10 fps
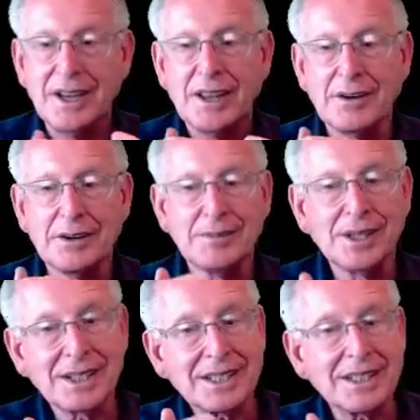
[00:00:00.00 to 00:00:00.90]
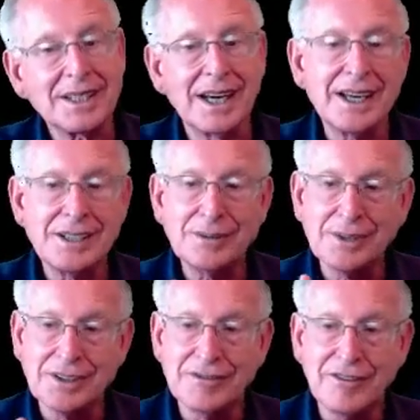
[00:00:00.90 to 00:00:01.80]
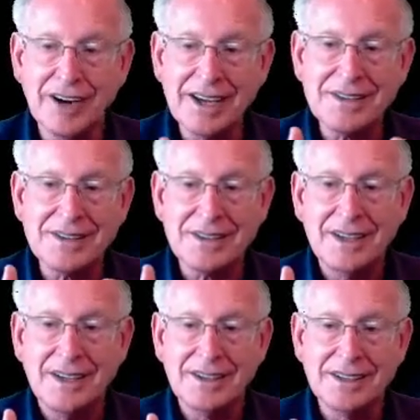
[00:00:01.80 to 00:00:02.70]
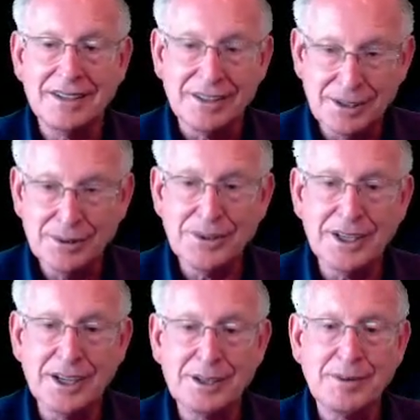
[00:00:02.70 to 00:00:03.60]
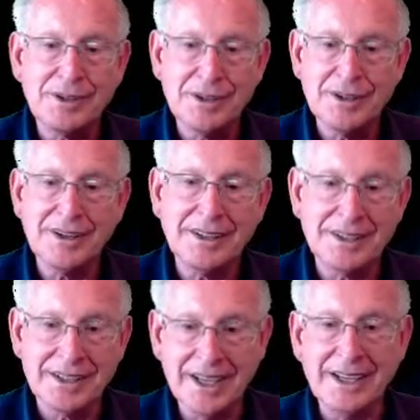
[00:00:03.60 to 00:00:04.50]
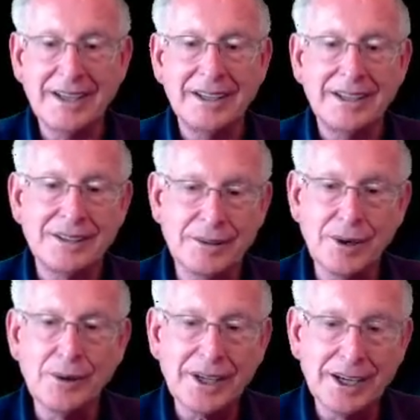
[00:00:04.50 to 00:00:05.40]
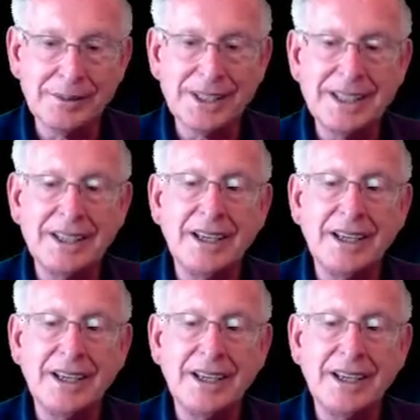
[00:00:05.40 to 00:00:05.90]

their ability to guide you with advice that you, the entrepreneur, can take to grow a company,